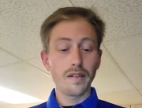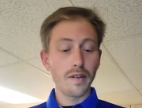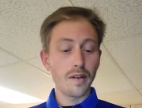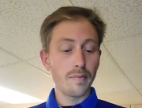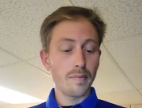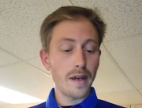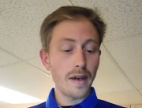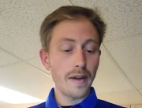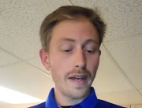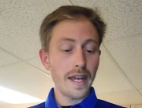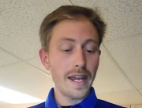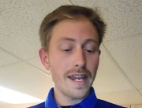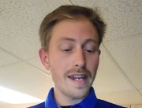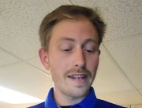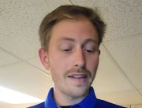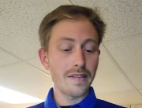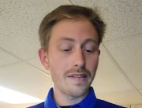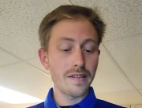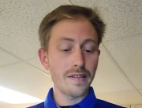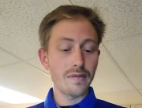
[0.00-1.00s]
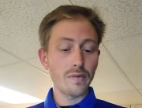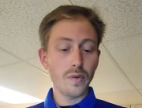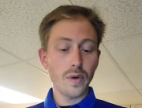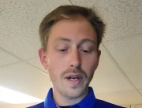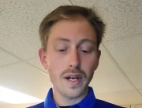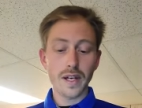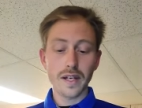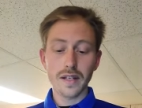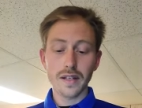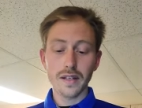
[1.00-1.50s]
about 8 inches
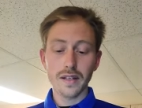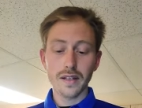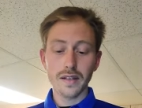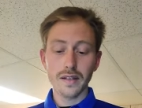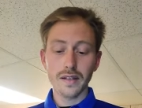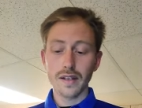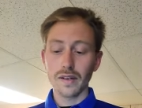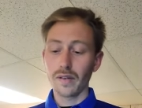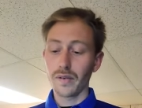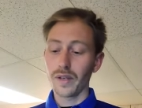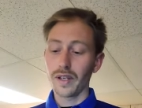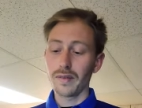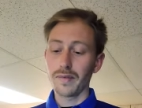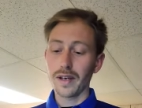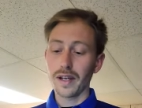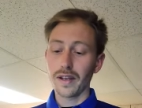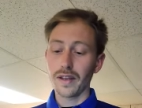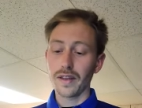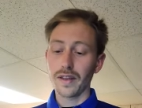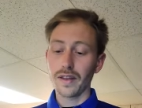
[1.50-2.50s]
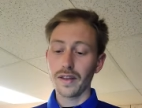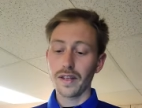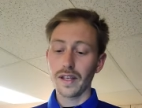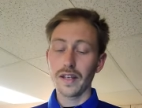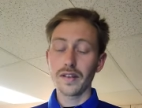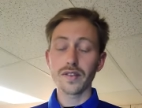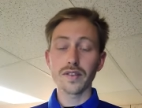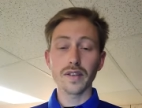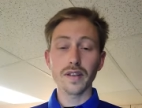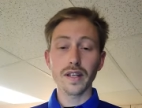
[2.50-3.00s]
wide and only about an
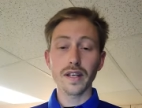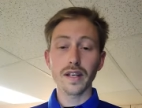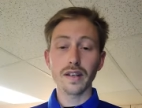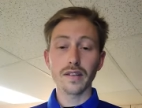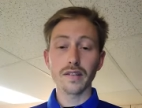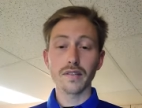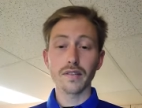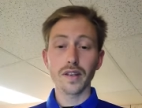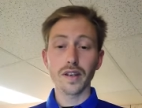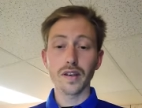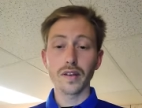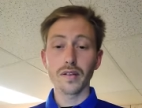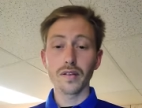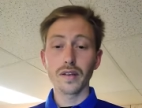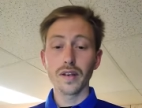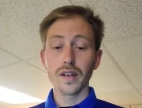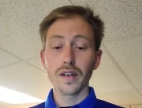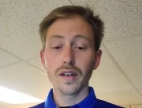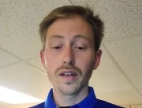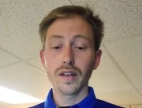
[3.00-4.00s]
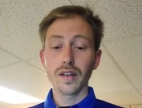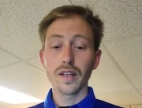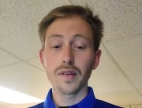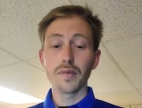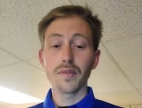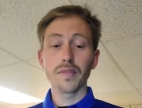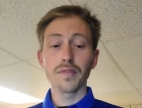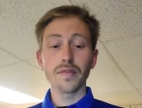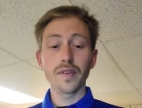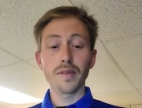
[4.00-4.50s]
inch thick so it
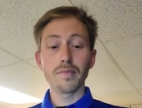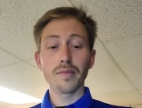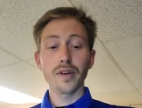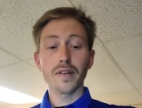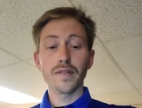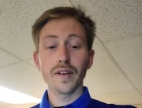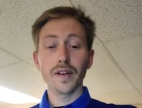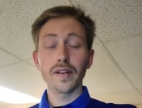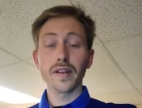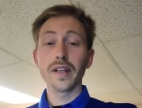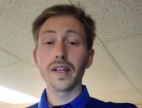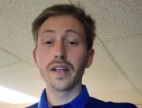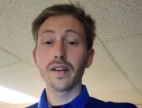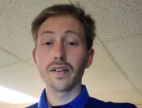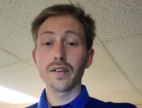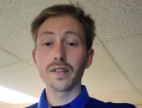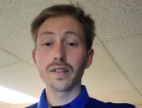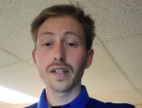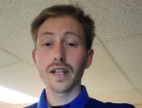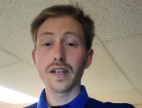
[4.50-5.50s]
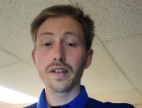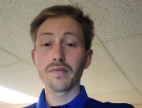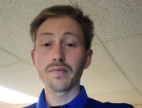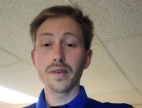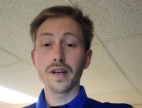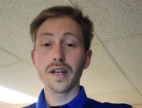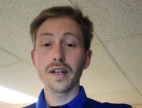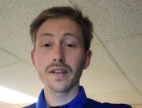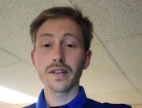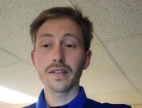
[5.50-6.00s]
will fit perfectly in our stage
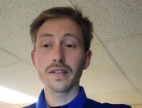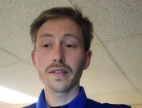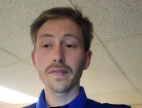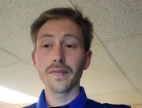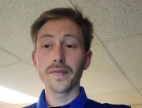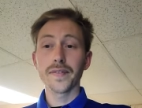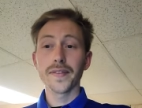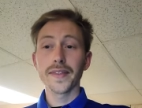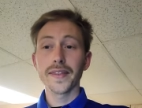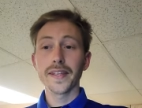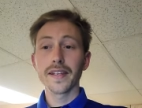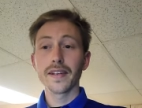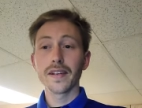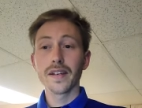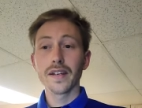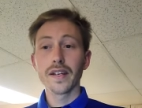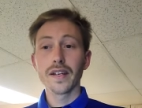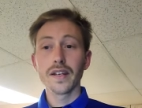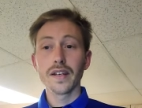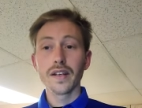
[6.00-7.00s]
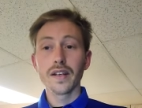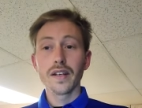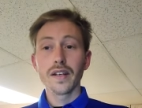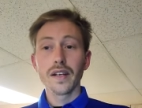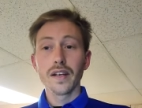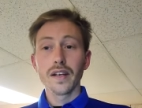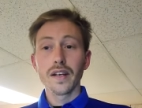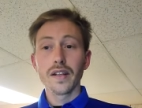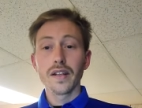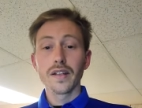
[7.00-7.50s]
box.
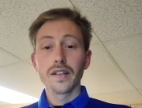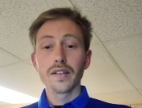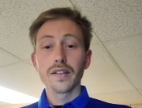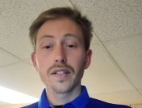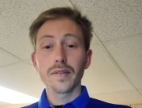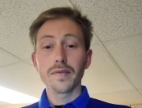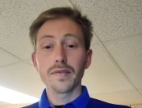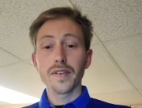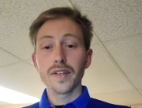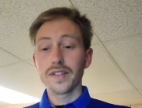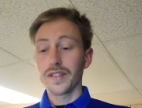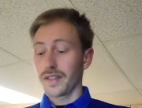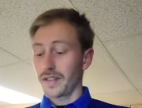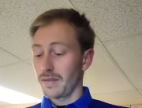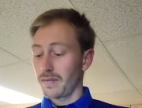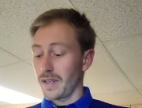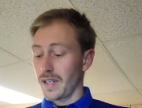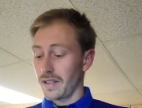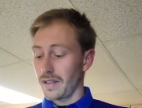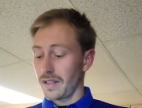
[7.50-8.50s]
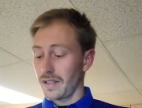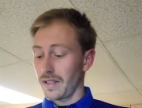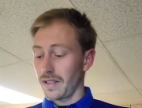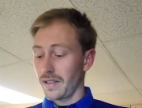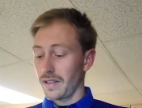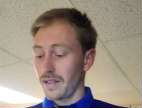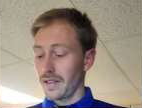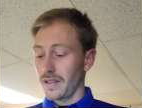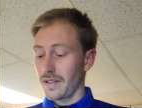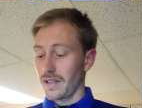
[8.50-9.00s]
Some physics about
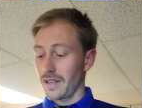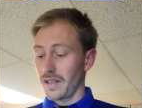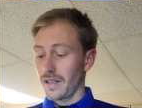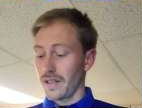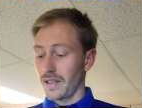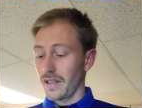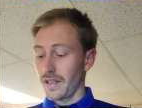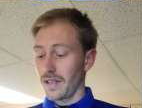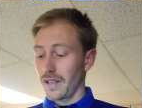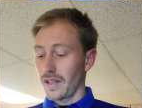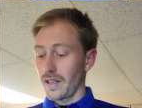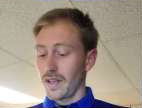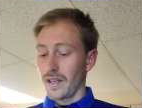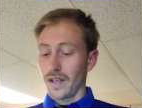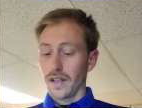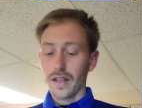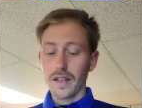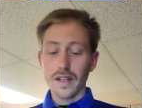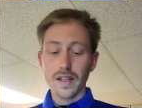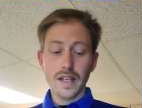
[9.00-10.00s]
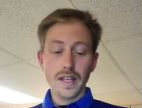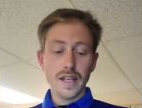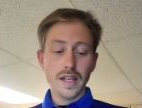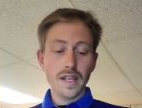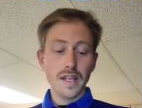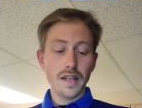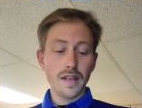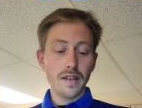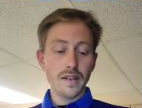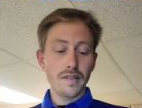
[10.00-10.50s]
this
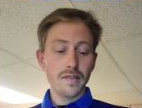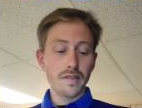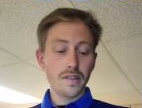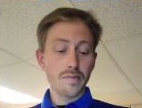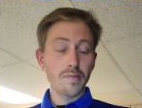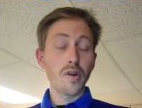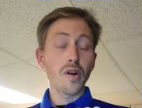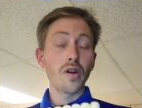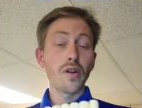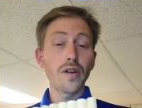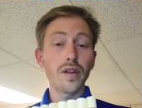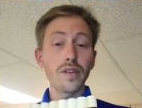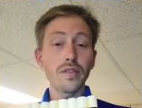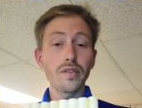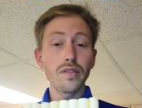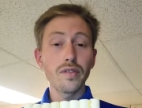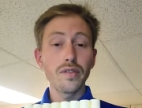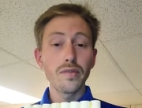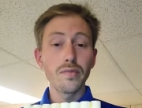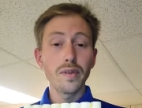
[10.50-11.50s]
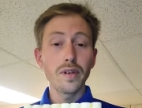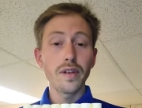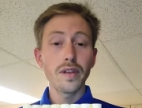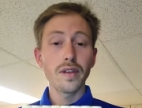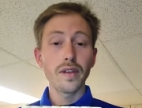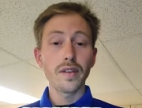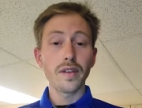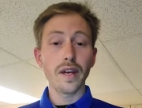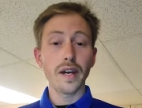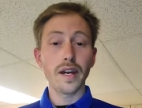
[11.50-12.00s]
the smaller the tube,
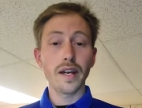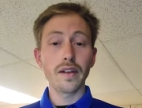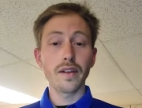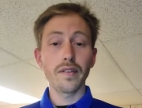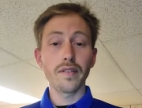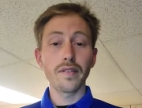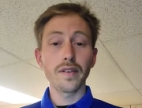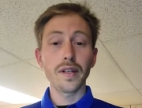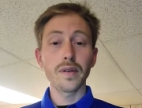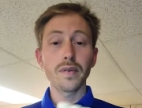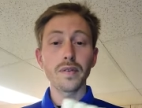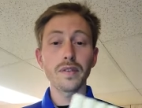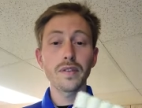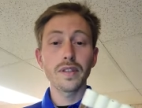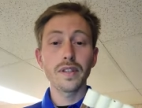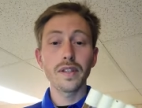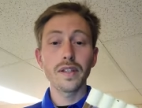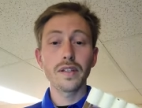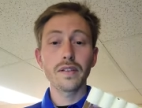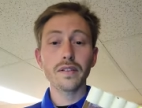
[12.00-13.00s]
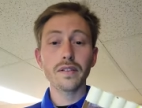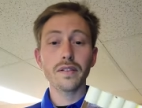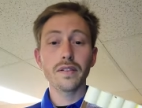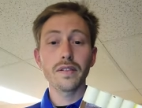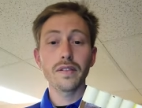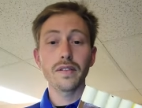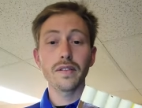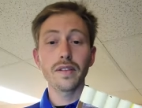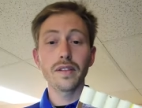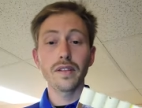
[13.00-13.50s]
the higher the frequency.
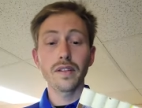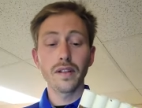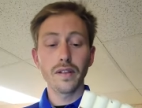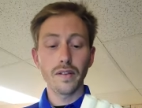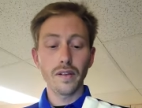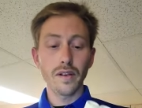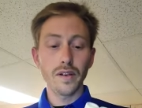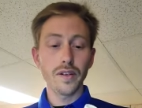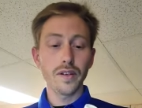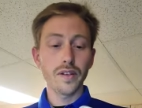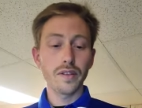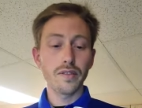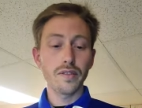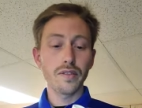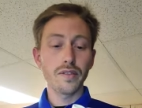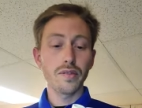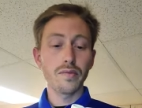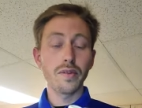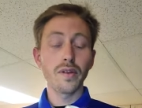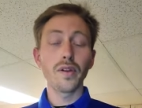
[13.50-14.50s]
The longer the tube, the